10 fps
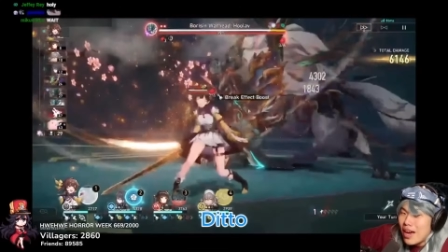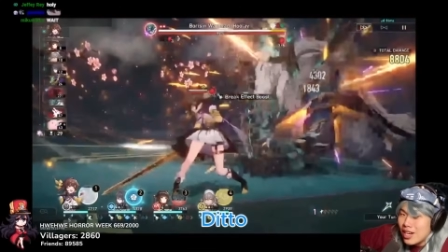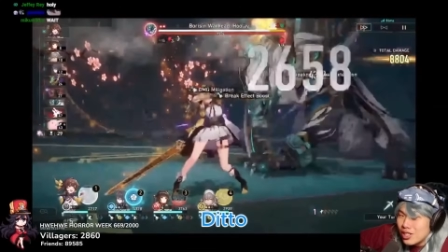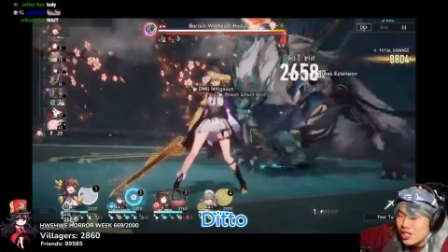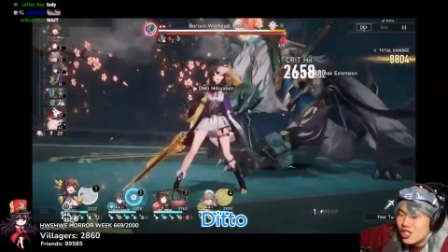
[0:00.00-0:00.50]

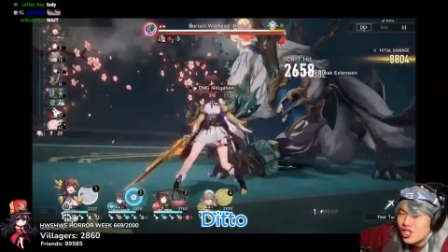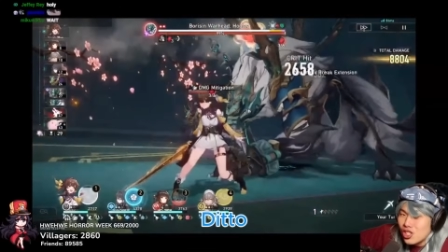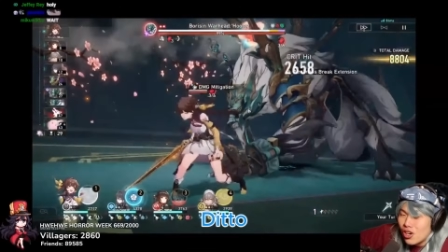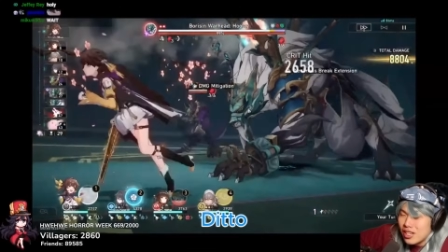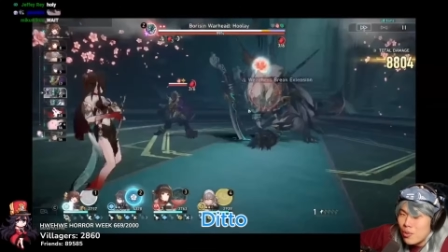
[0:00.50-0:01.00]
actually
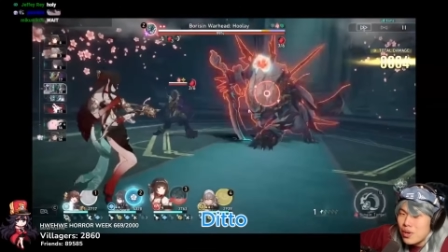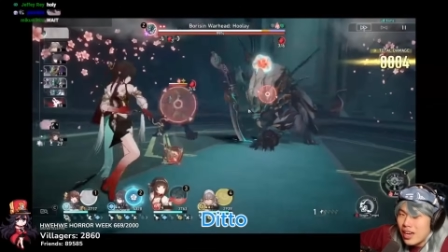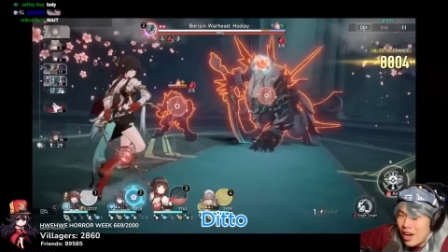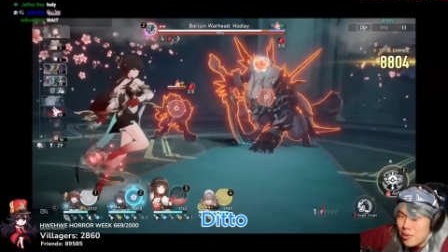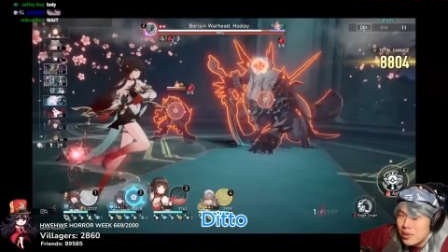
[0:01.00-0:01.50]
shocked that we
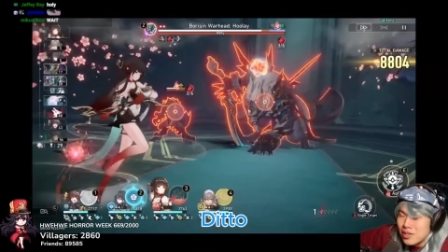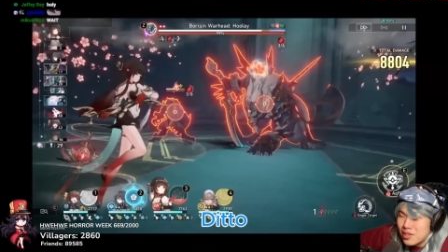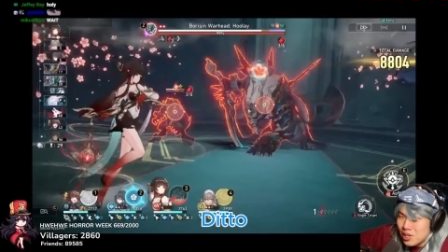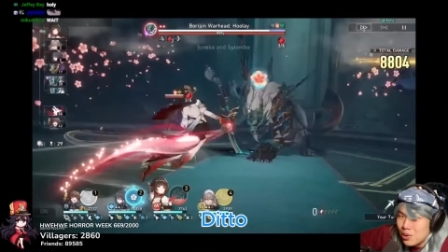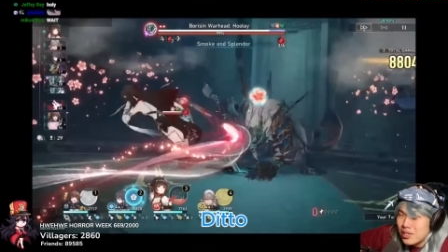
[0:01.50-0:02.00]
get able to
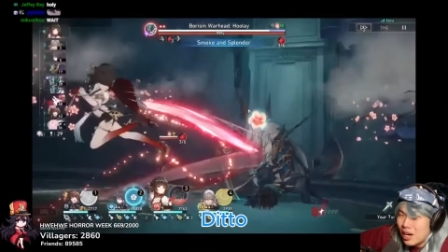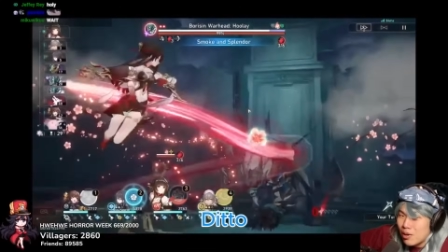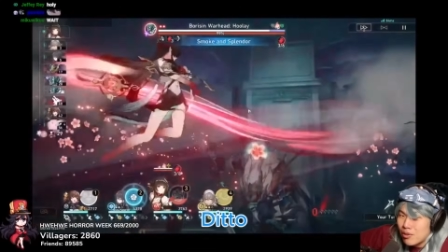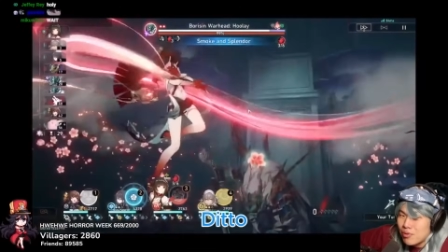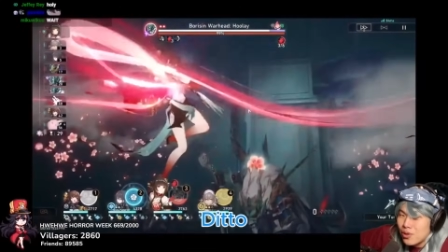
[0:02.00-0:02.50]
zero cycle
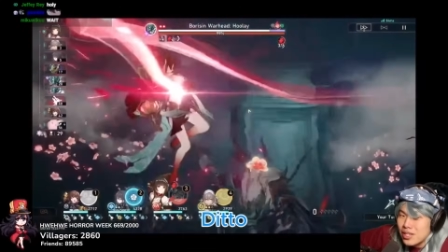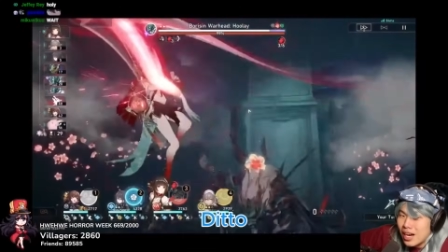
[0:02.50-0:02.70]
the first